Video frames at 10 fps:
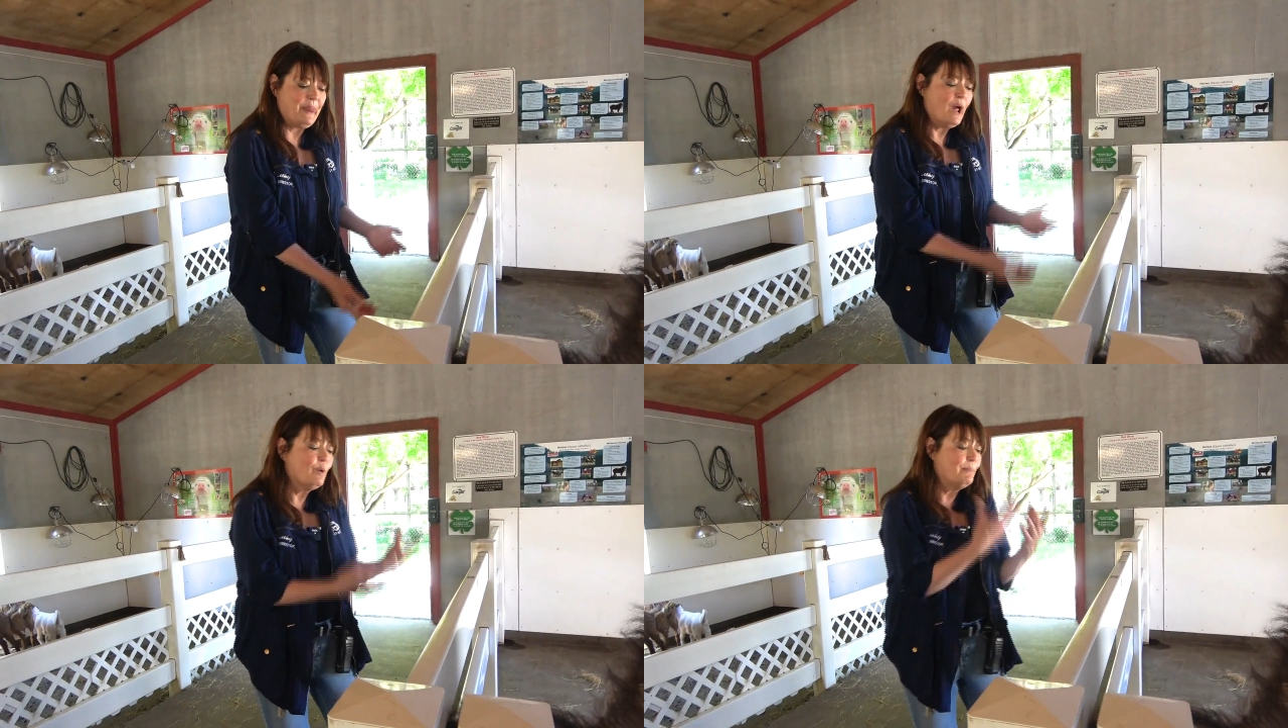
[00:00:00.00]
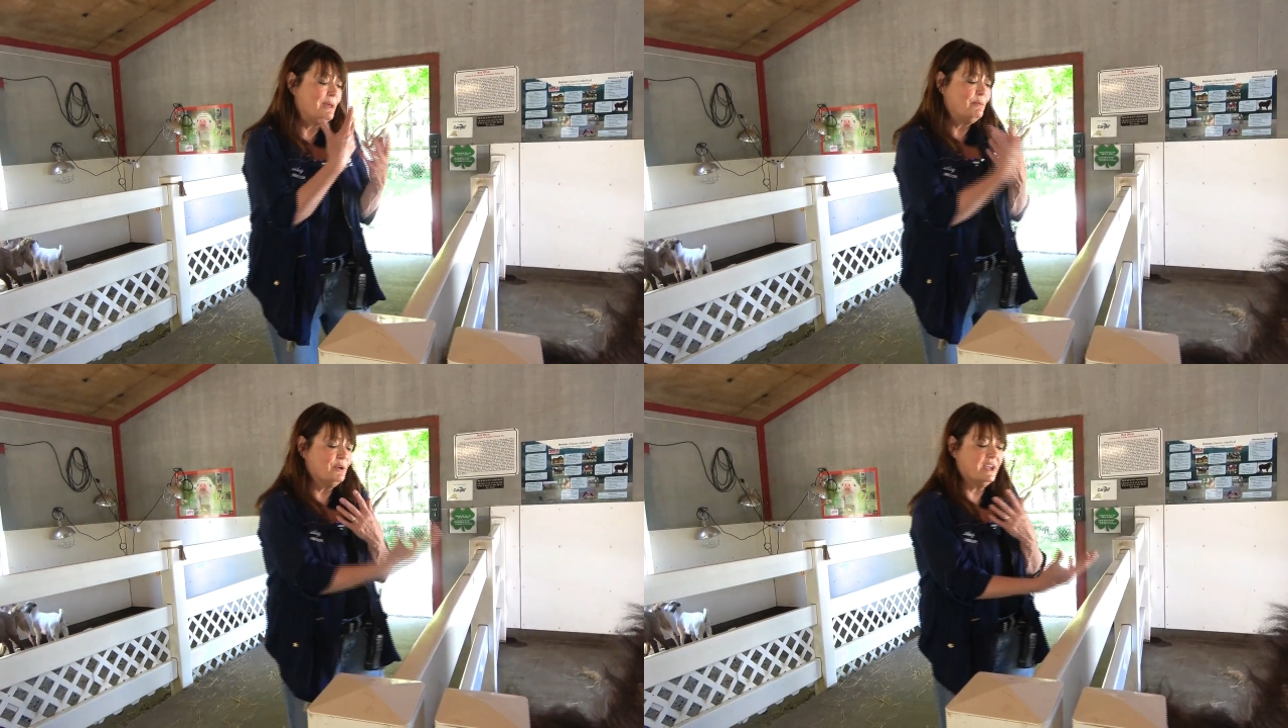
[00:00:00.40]
where
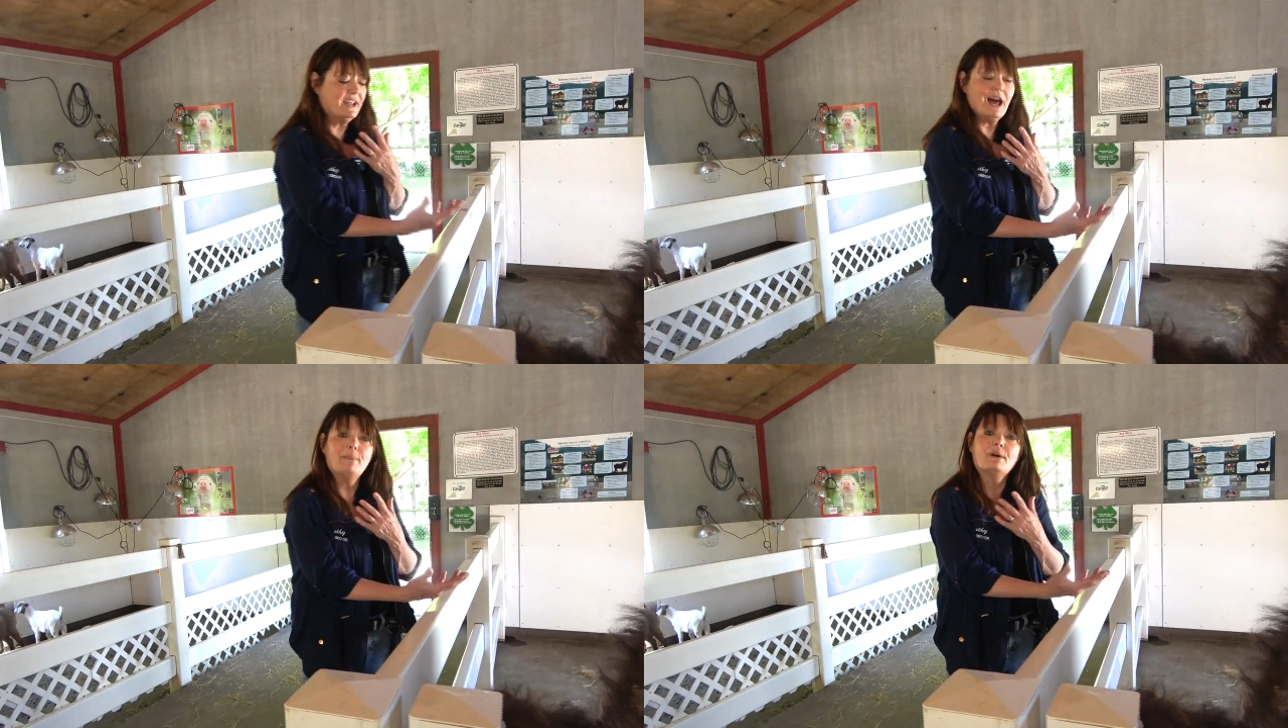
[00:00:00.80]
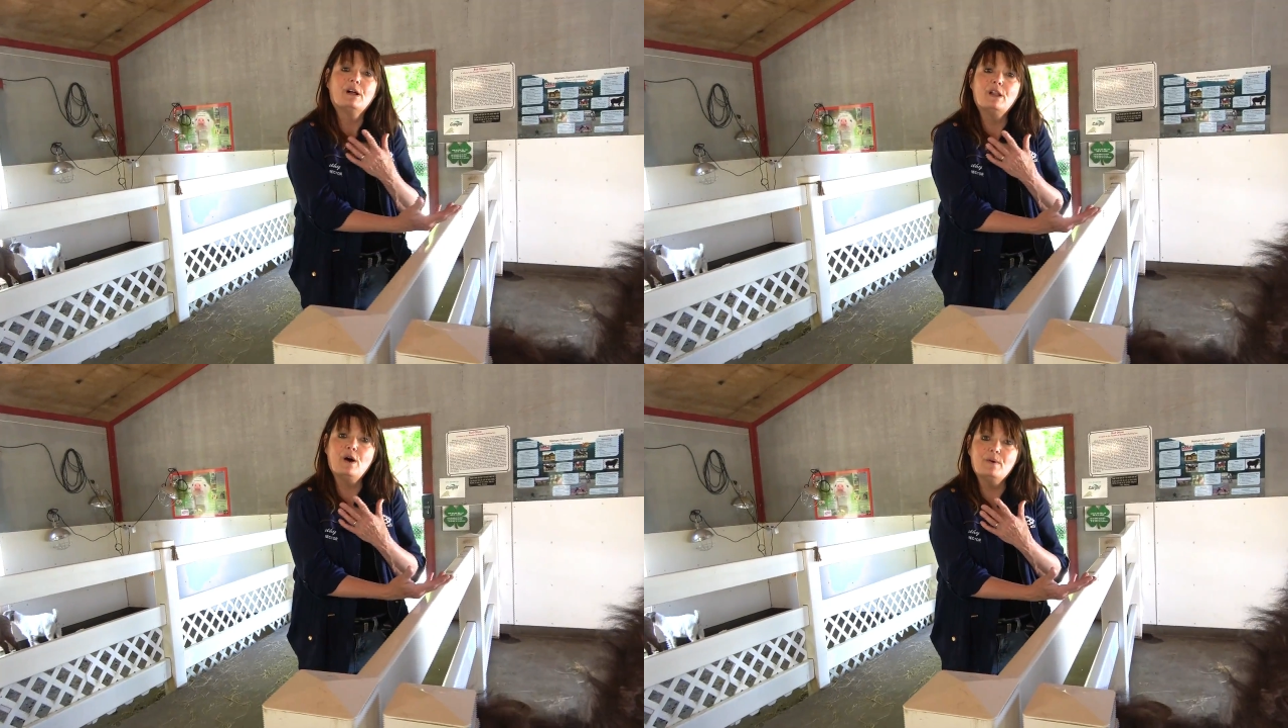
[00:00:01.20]
people can get up
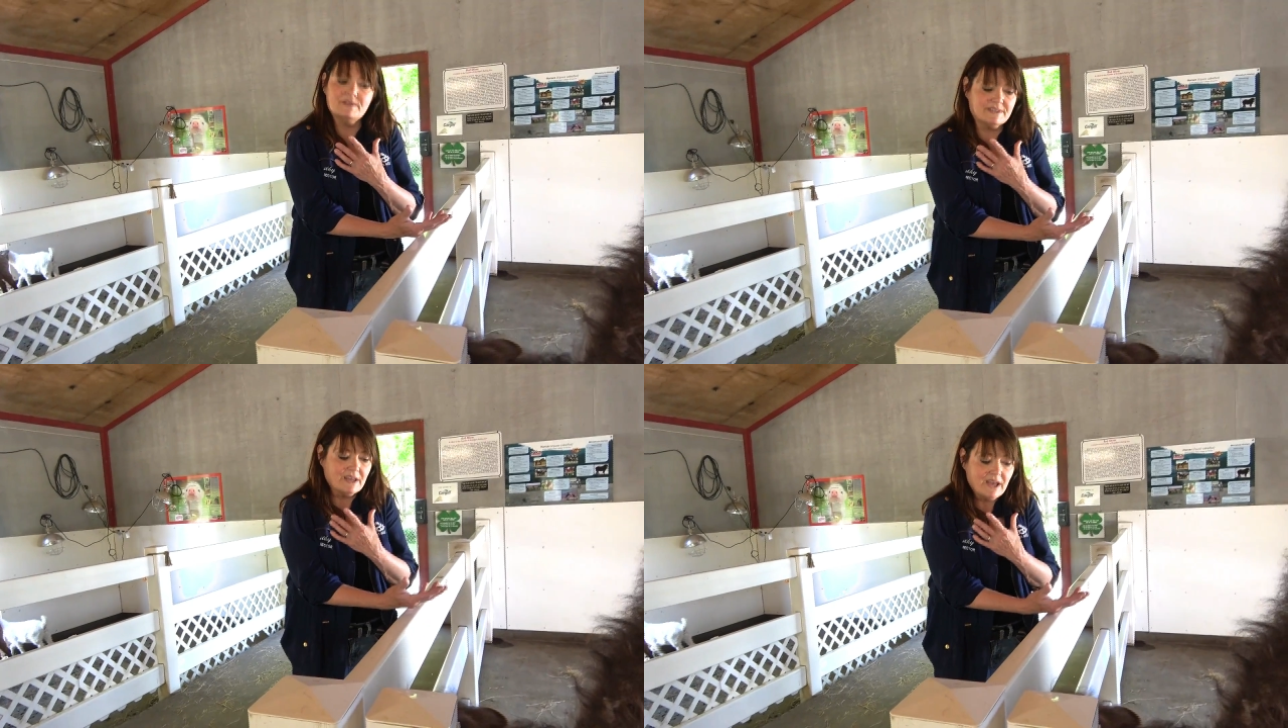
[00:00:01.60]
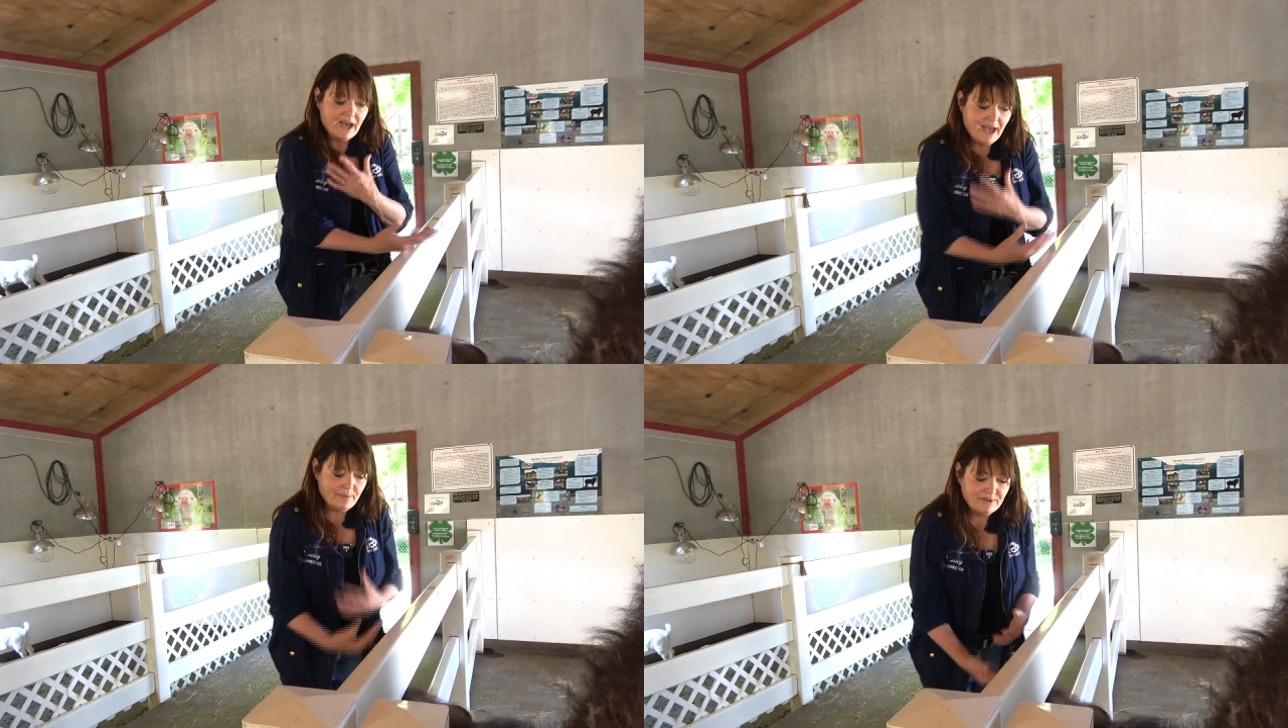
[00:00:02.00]
close.
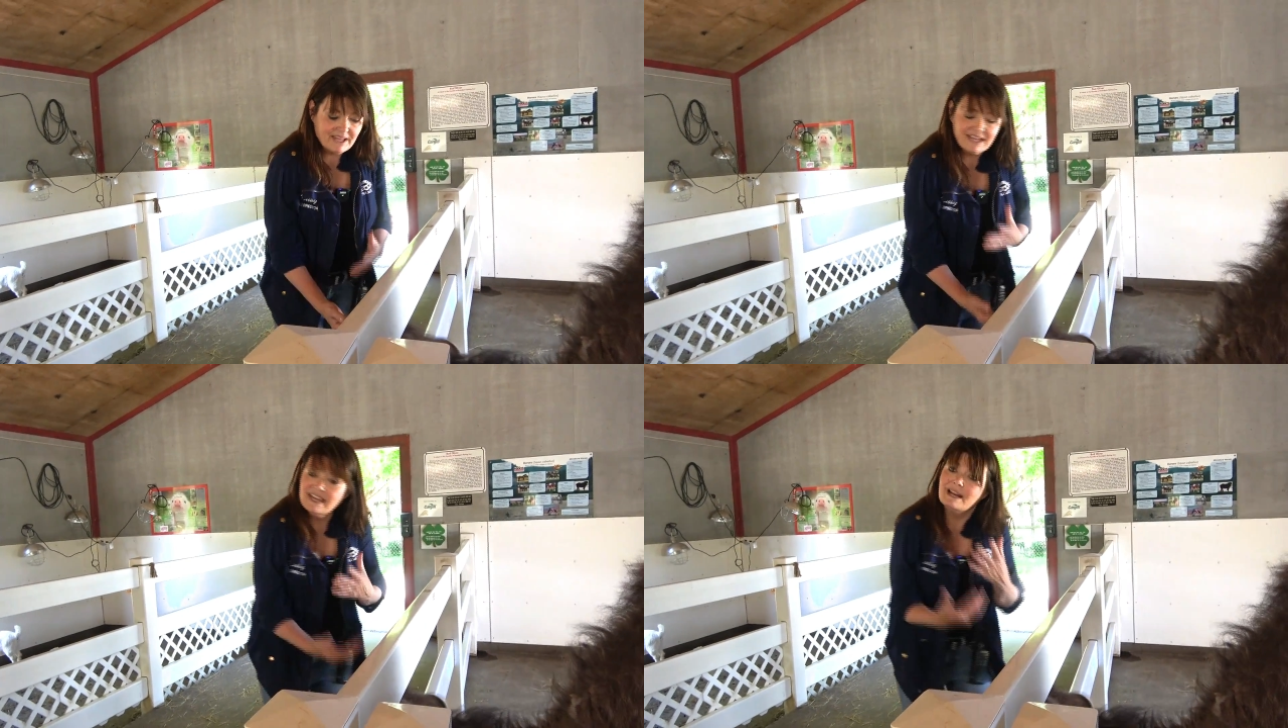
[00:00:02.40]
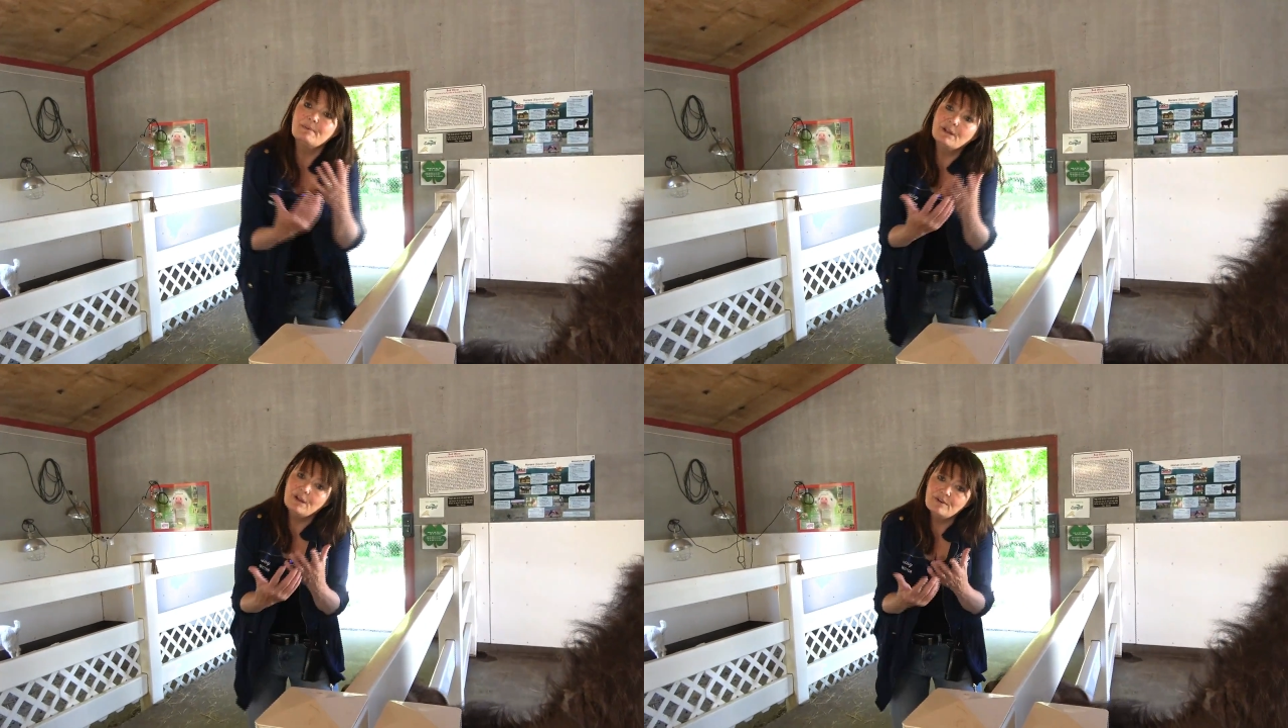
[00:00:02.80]
And when they can get
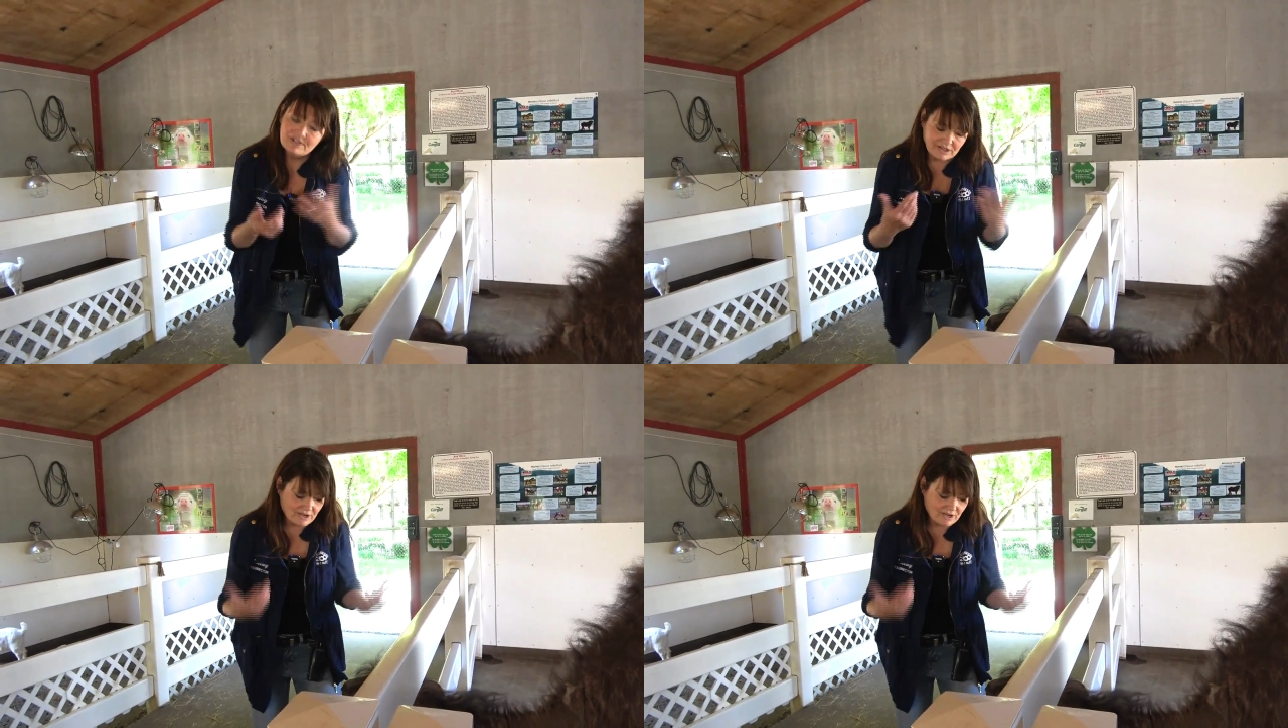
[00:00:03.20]
up close to